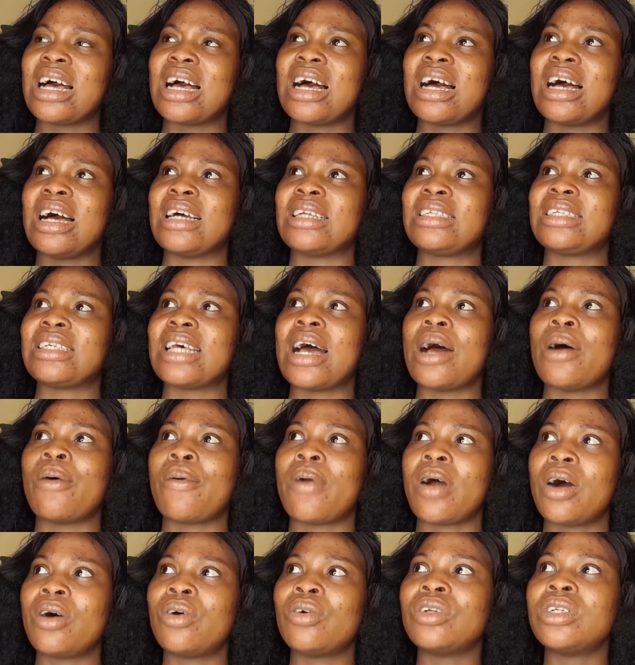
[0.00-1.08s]
at
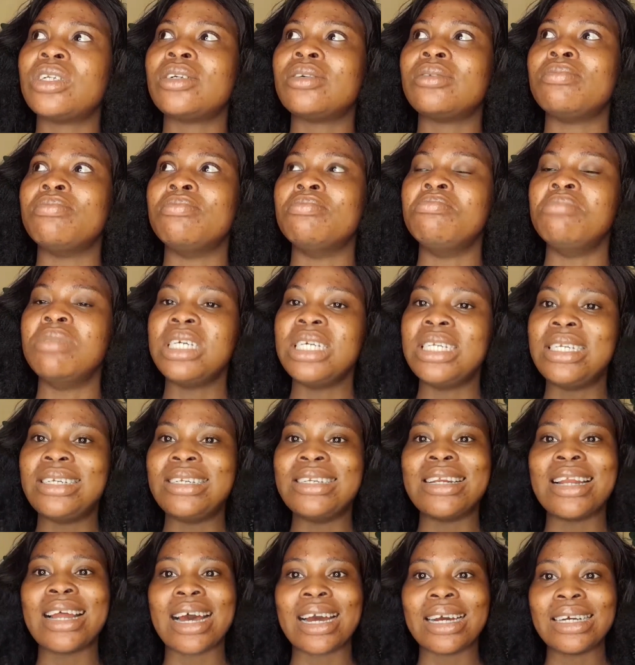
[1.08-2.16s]
around
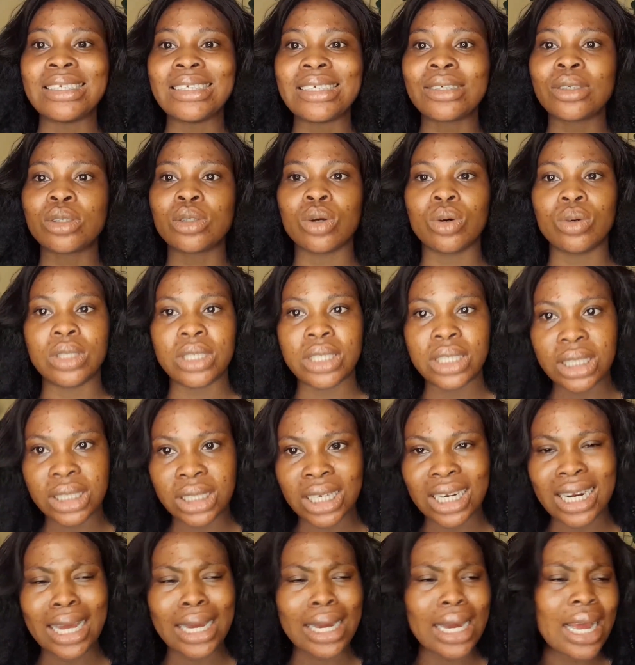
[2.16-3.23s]
midnight Sunday.
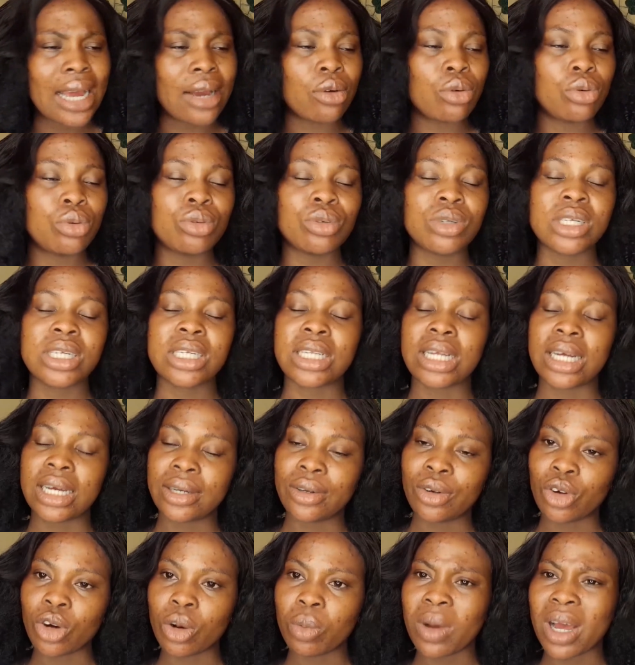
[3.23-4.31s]
Like I couldn't
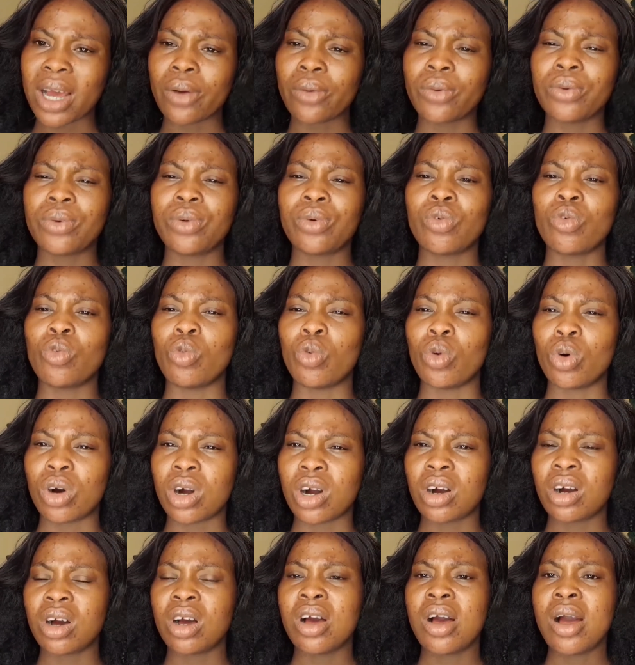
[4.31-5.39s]
stand up, I couldn't
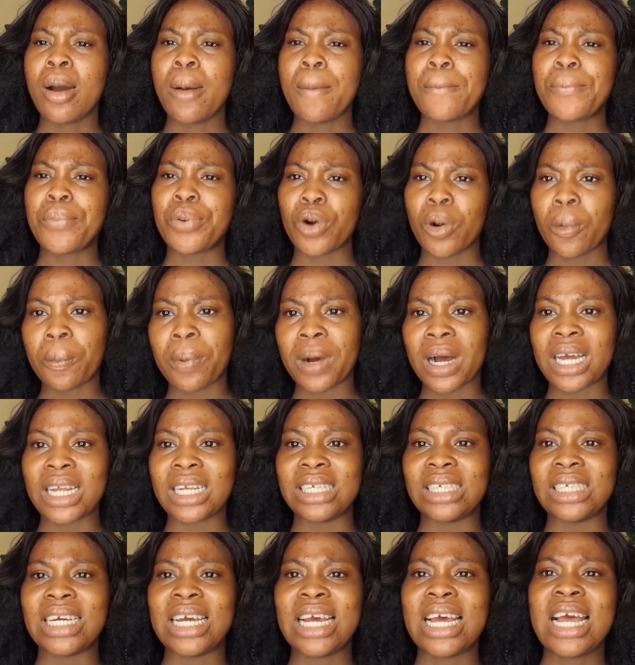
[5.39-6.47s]
walk
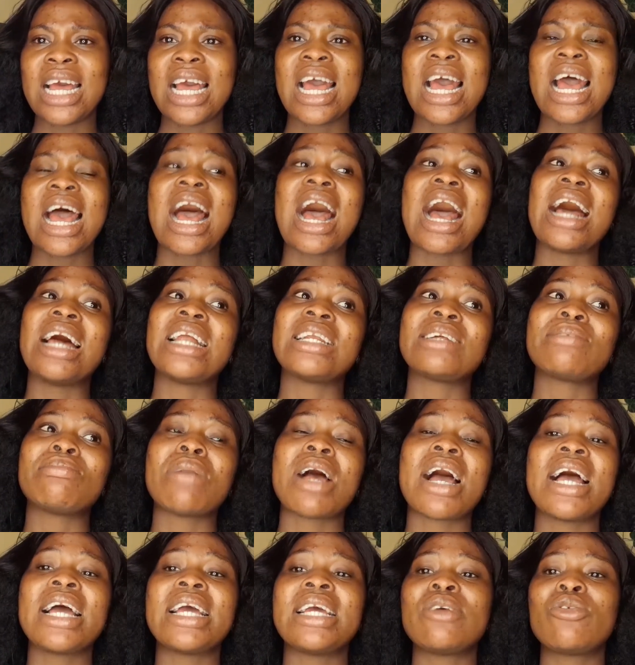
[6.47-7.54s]
properly, and
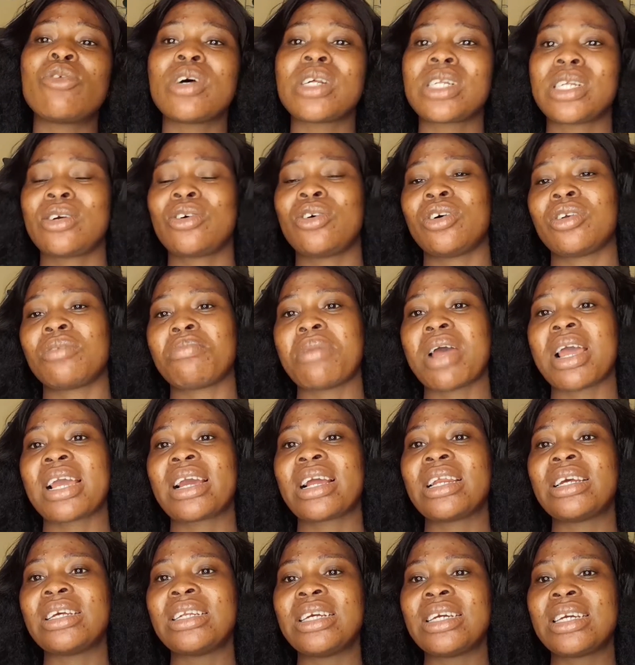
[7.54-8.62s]
my my
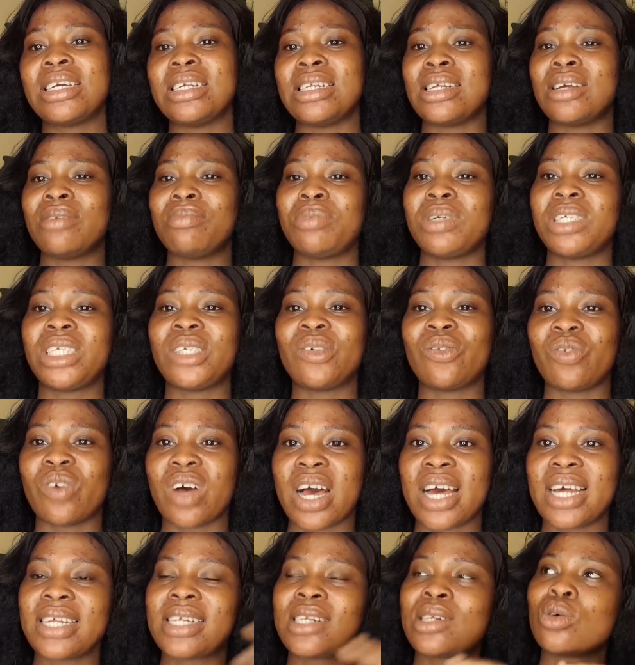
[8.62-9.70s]
clinic is a bit
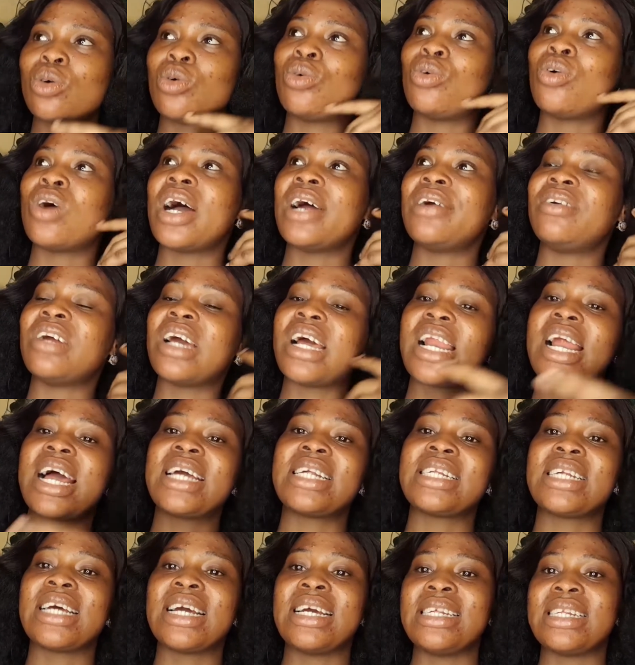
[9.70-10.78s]
far. So I
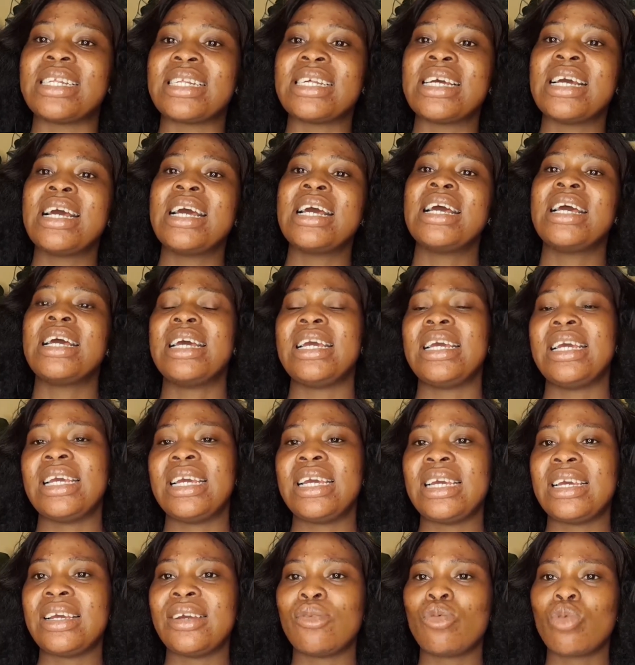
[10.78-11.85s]
realized there is
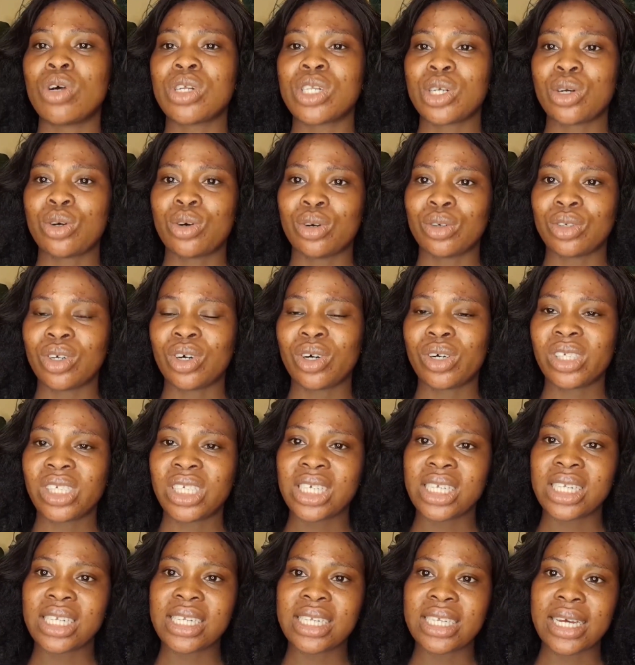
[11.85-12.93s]
a all
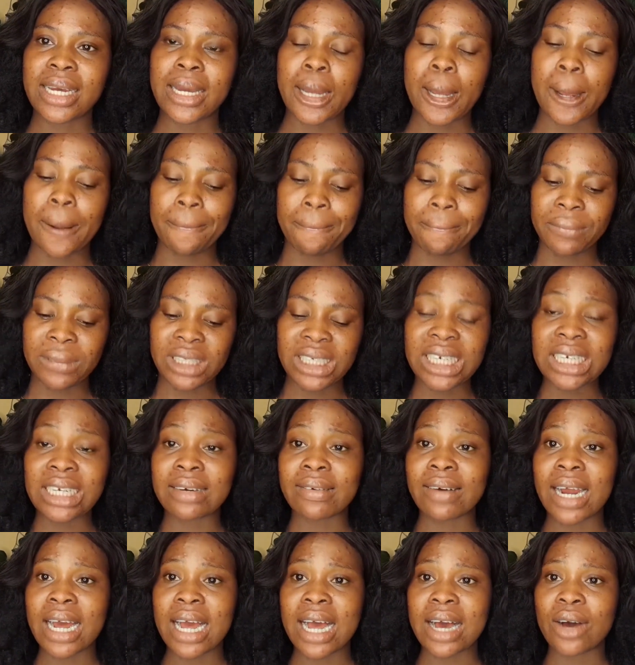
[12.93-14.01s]
this
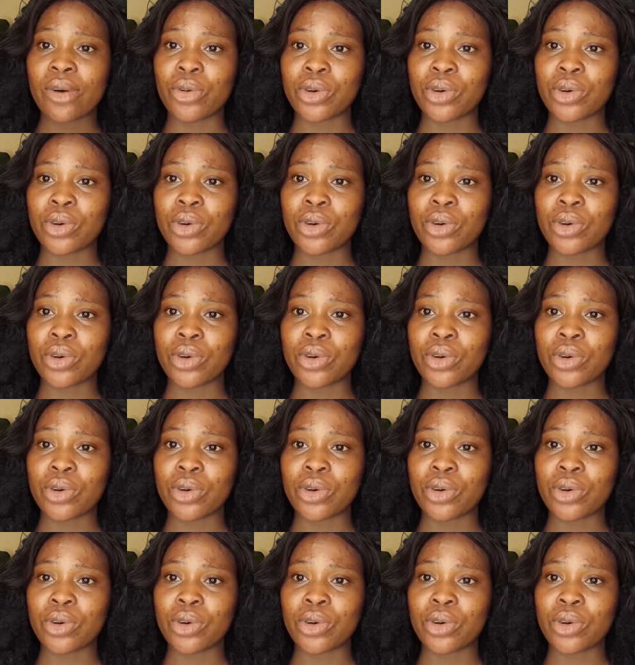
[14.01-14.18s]
general